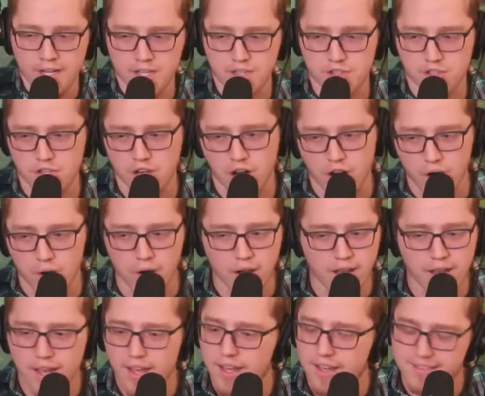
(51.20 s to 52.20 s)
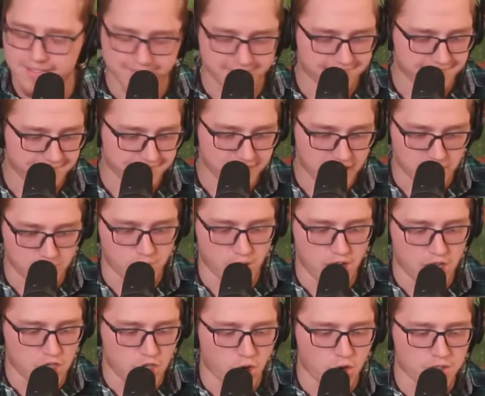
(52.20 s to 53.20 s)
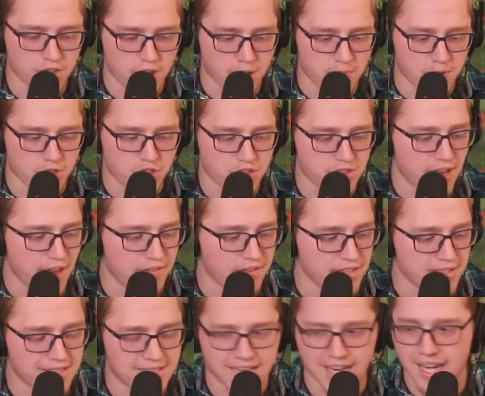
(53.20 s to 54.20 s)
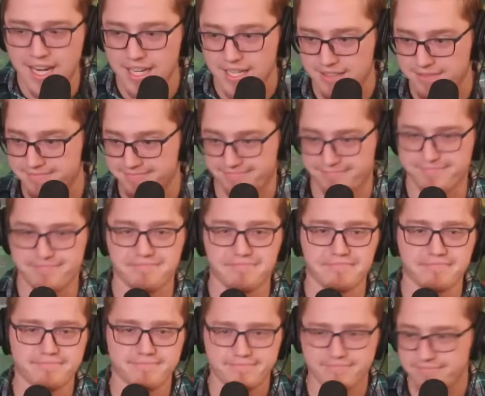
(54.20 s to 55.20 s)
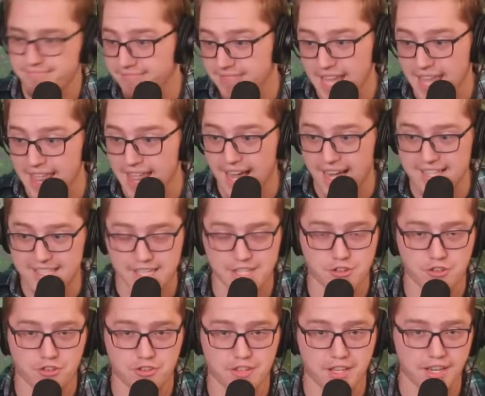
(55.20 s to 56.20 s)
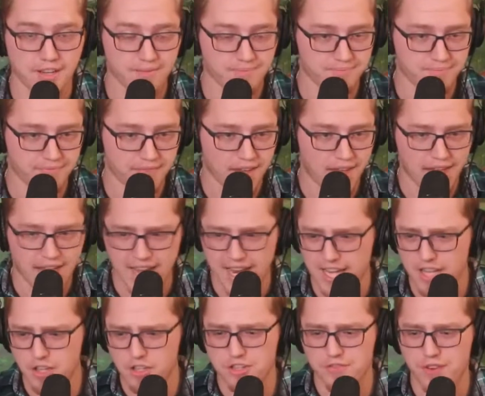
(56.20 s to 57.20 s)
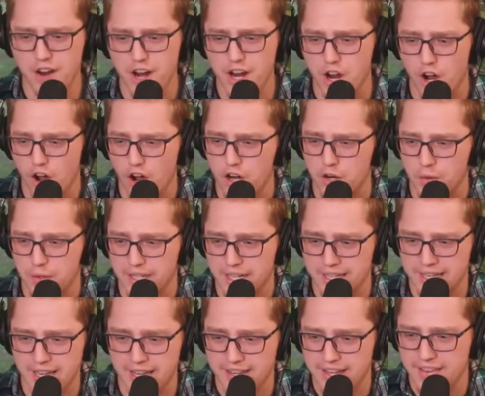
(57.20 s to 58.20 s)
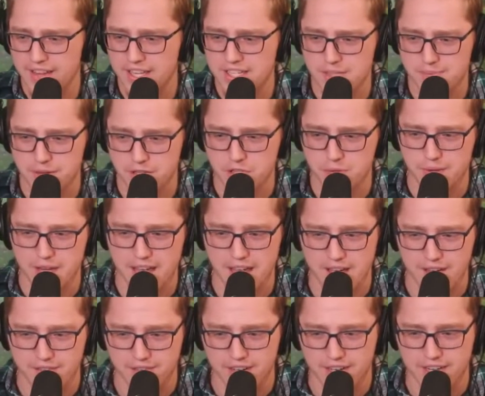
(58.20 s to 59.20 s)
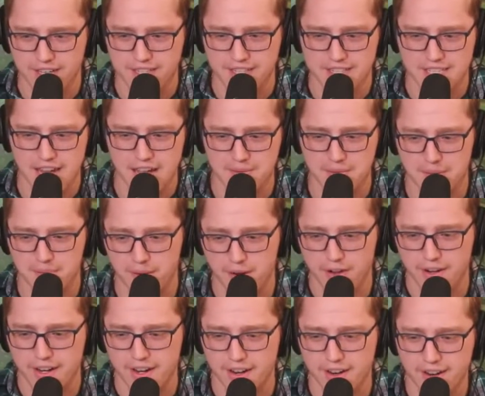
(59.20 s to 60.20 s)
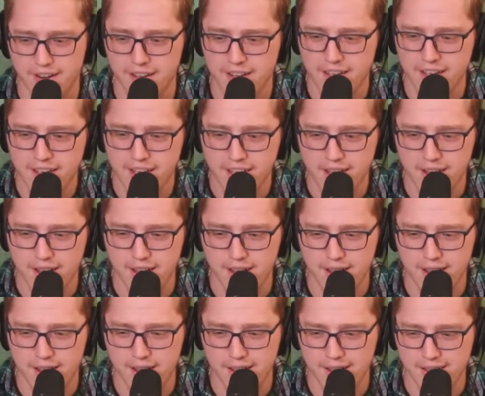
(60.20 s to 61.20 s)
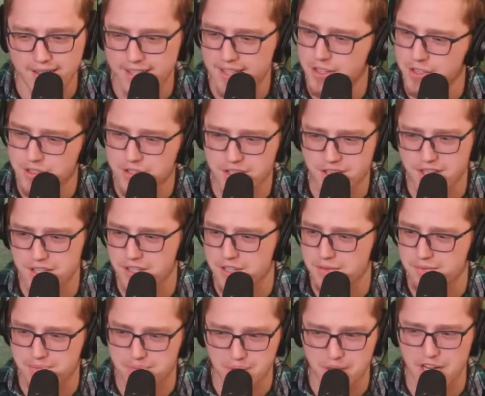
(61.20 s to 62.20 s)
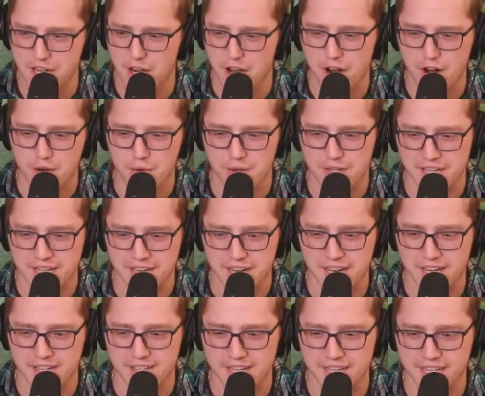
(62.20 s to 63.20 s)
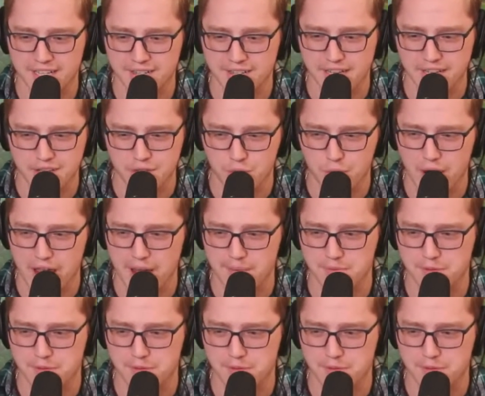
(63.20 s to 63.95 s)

So he's gone to number 17. That's interesting. He looks very awkward, and that's the picture we have in the topic bar here. He looks pretty awkward in the Rams